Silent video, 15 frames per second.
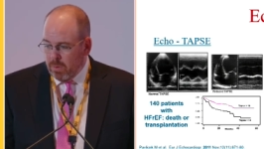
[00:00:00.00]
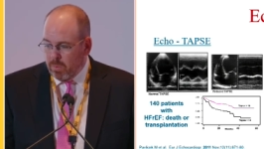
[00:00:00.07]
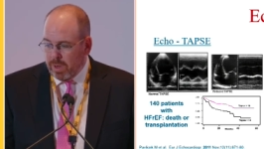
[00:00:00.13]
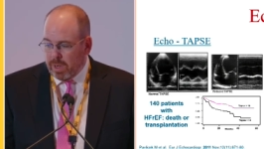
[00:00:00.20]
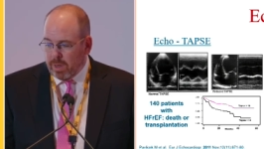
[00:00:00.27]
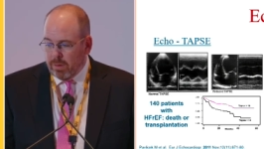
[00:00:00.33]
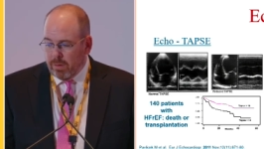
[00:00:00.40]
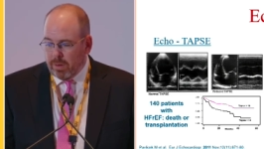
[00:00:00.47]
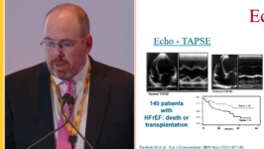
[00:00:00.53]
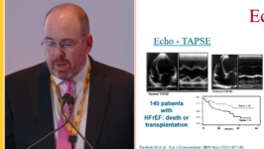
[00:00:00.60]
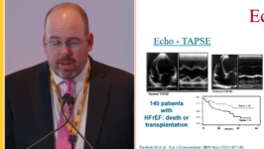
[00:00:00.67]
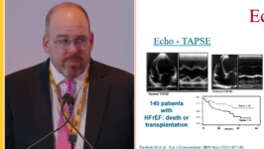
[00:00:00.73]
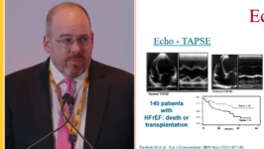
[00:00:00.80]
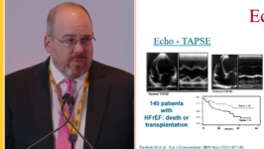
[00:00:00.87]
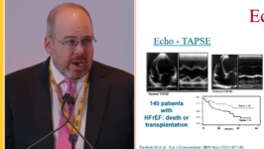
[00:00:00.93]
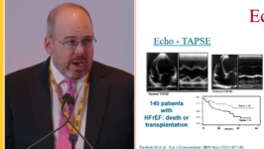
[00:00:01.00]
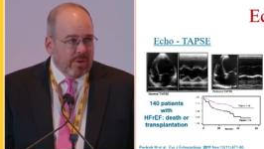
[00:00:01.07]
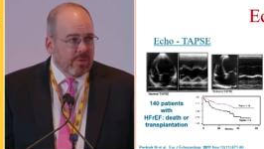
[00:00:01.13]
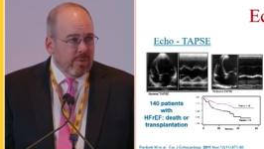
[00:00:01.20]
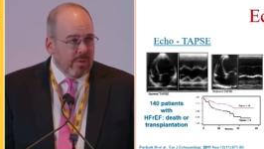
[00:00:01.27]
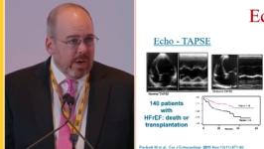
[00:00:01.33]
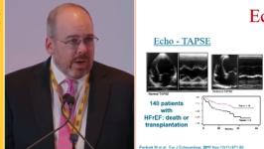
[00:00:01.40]
We can look at
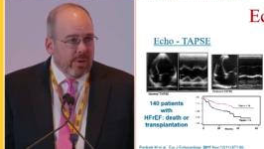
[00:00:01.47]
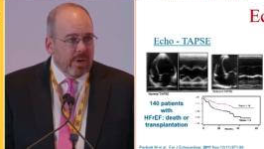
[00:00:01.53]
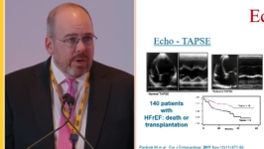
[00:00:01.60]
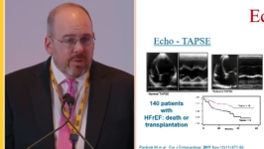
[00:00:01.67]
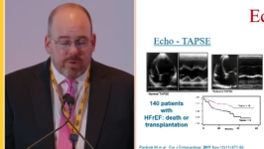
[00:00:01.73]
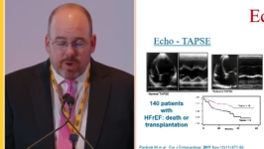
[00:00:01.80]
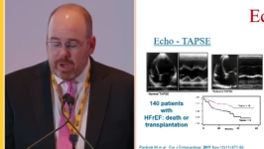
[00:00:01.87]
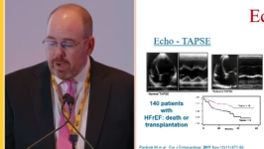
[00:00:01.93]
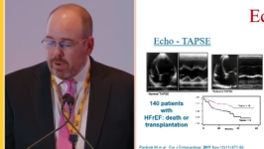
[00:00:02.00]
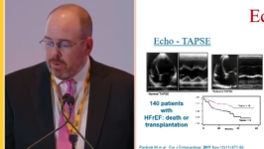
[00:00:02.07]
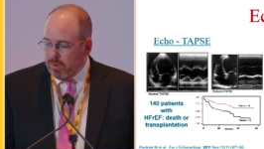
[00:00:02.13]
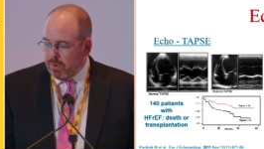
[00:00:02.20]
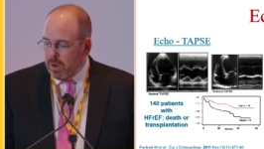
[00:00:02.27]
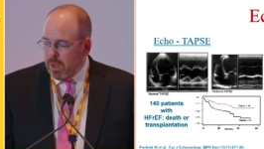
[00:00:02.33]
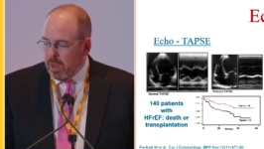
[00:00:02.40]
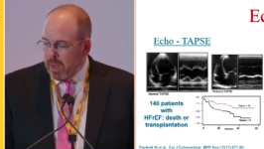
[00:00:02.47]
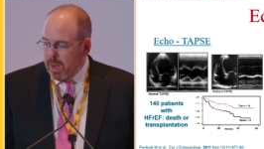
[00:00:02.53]
fractional area change